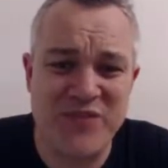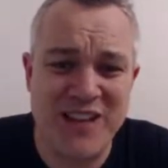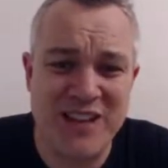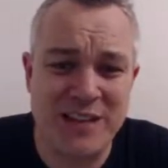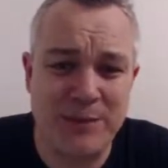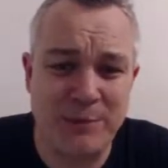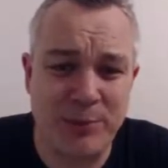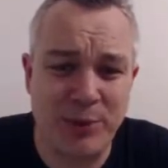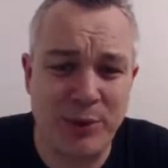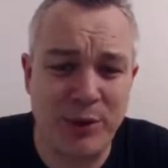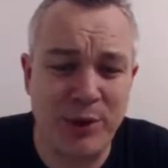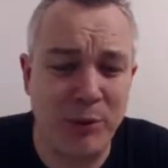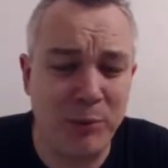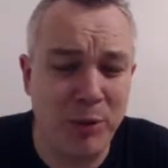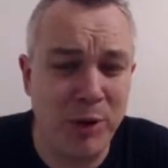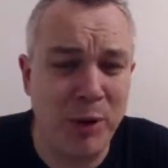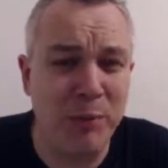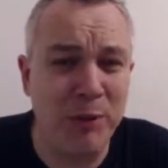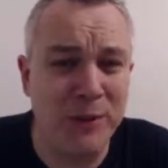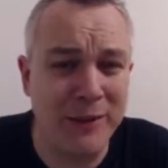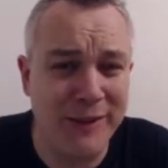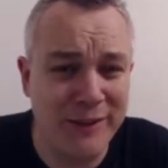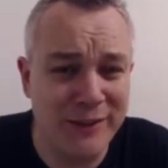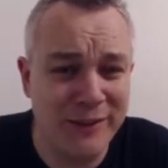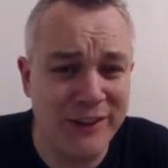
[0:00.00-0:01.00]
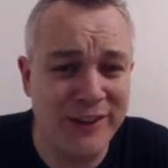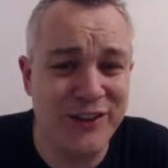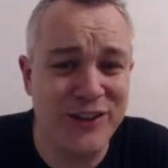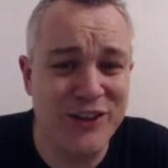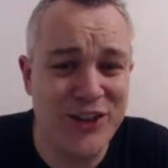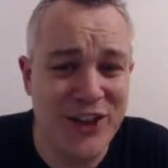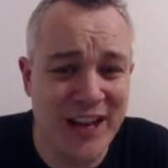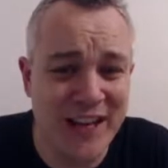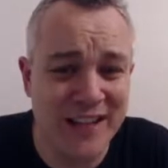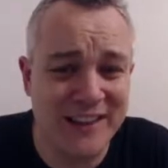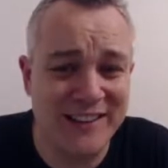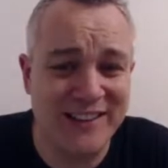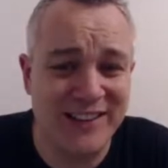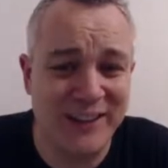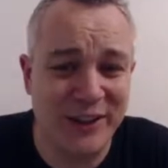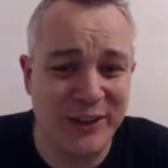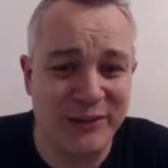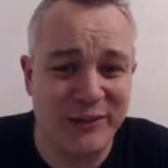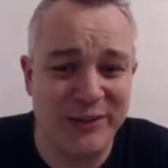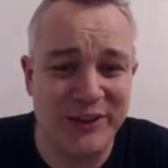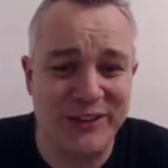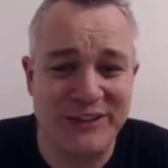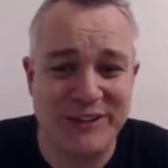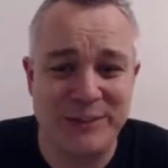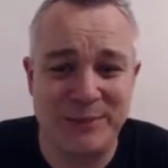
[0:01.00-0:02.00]
I'd probably reject the
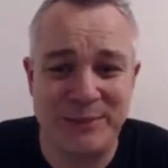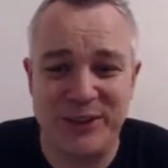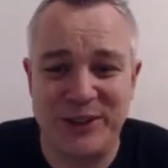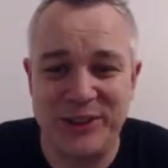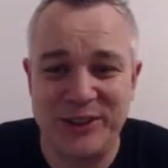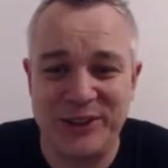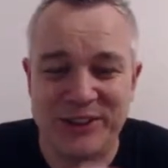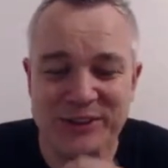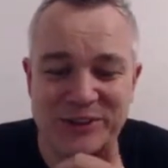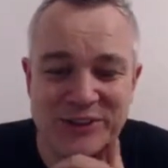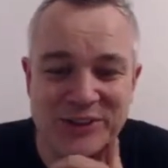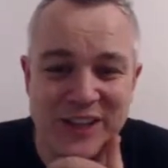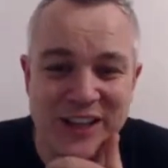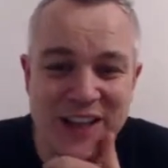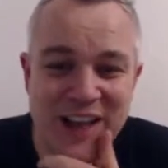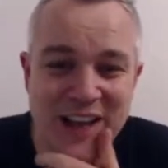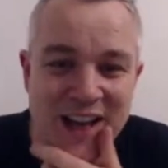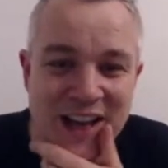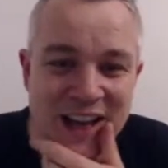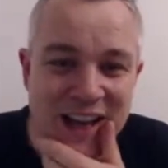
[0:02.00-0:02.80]
offer, to be honest.